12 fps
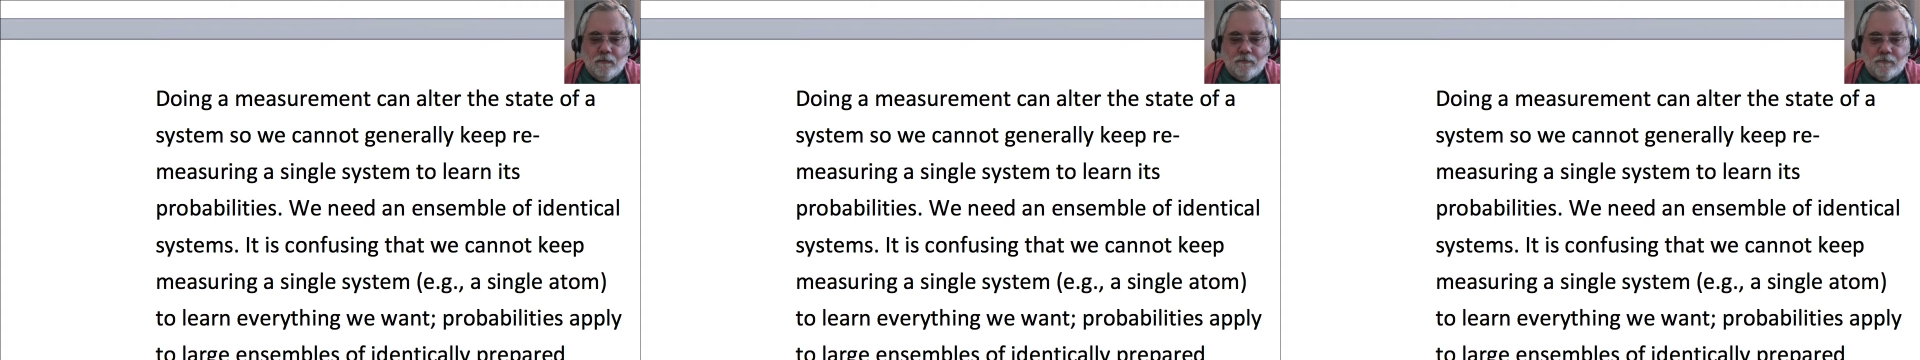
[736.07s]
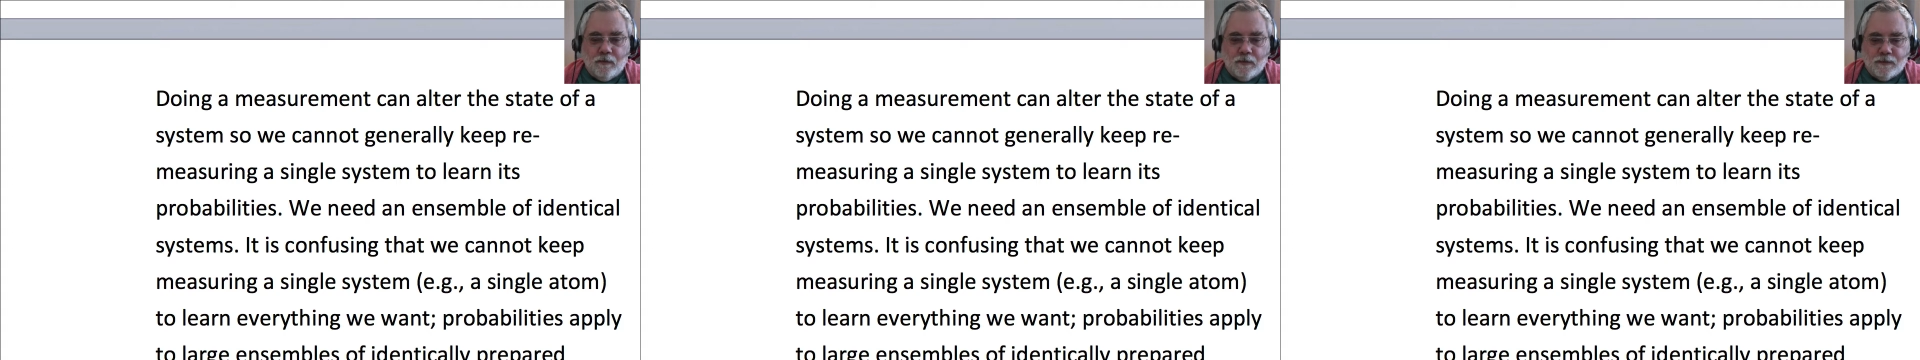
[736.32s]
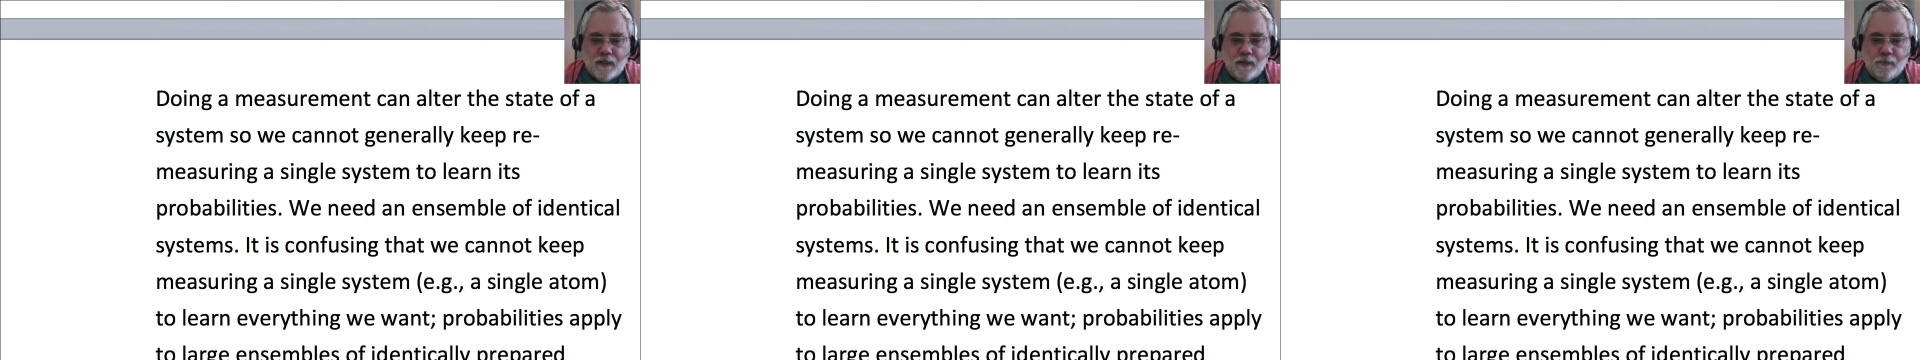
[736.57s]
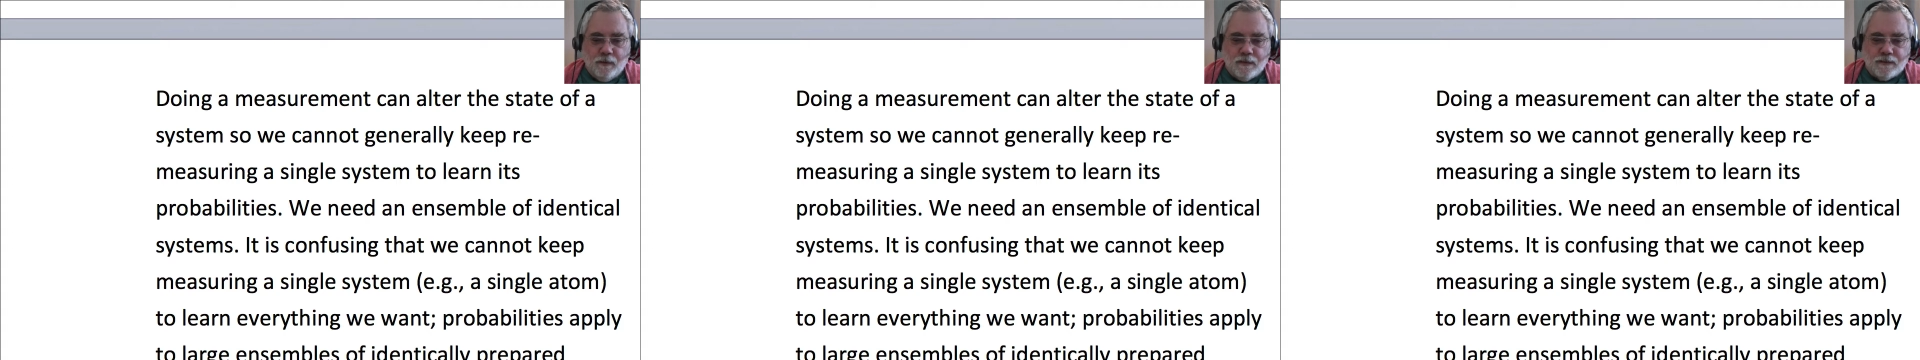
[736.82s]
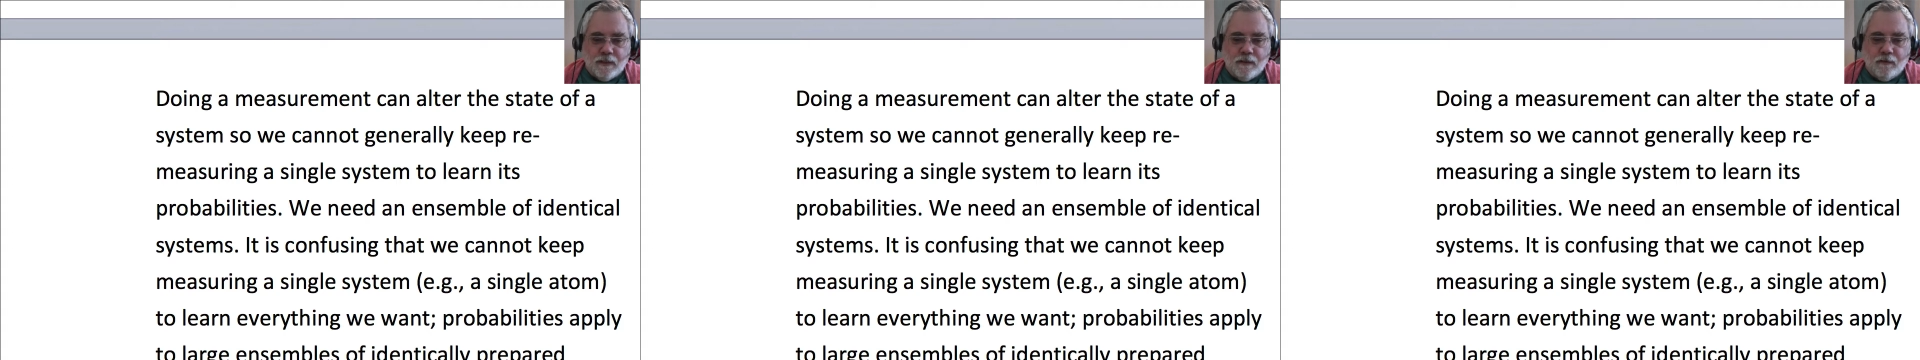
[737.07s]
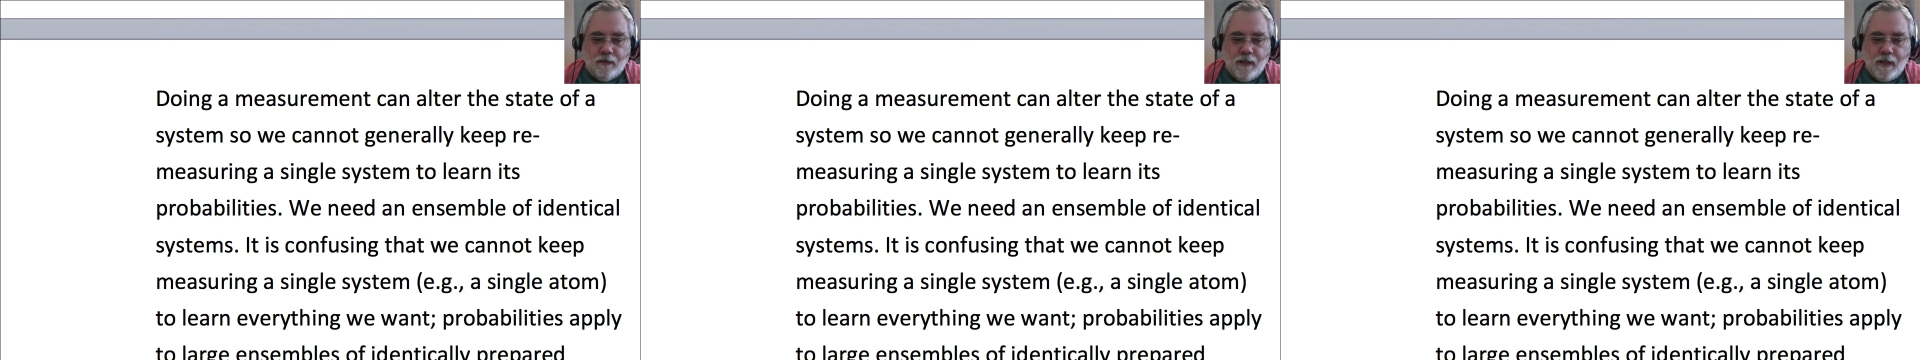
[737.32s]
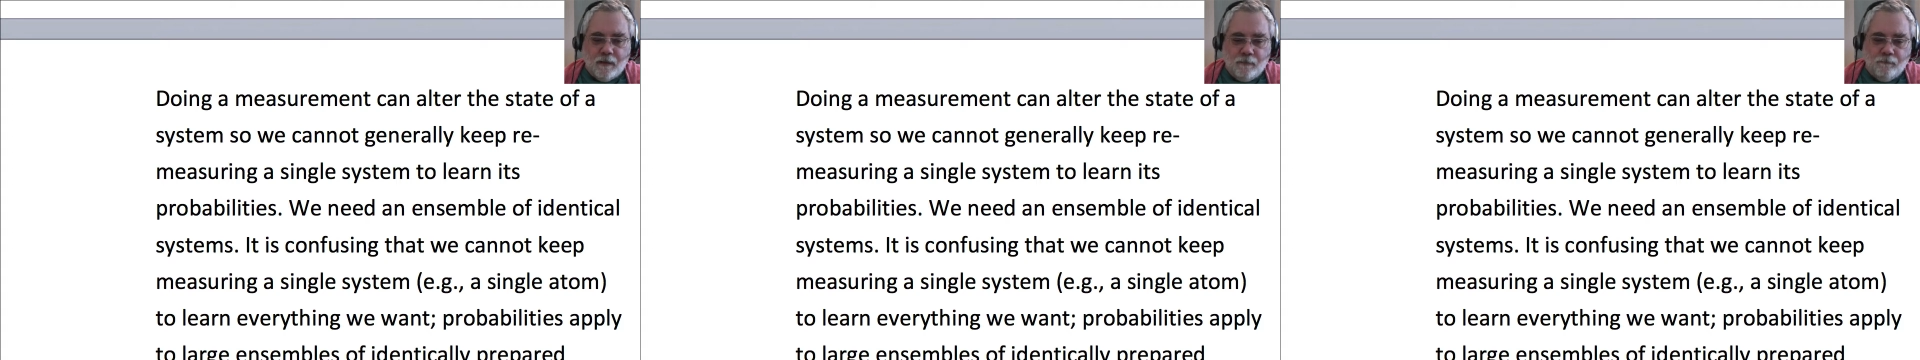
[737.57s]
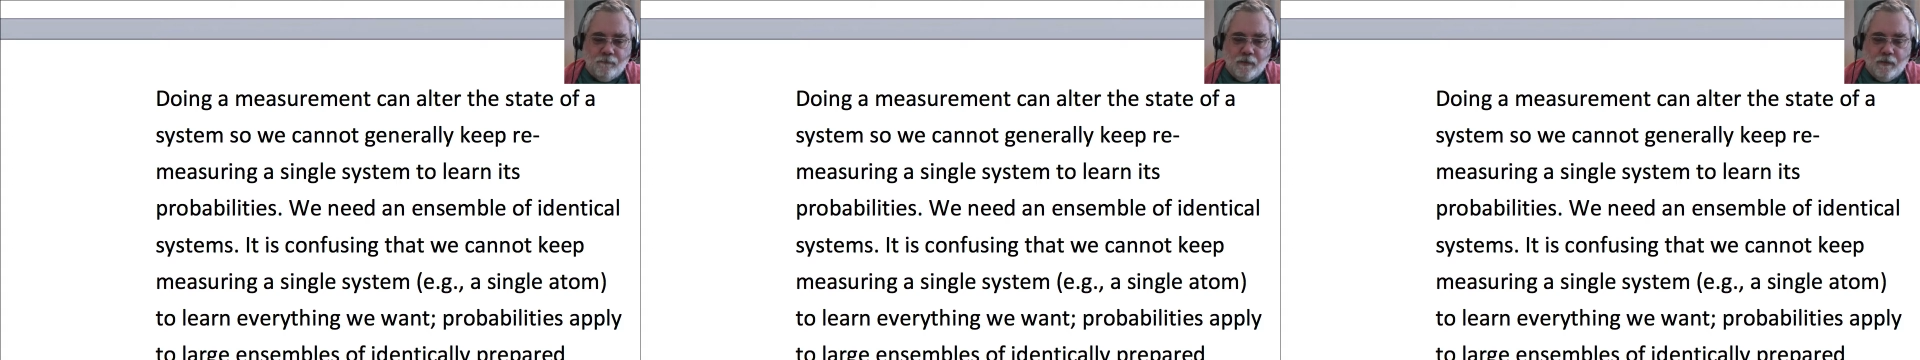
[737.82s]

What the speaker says: for example, a single atom,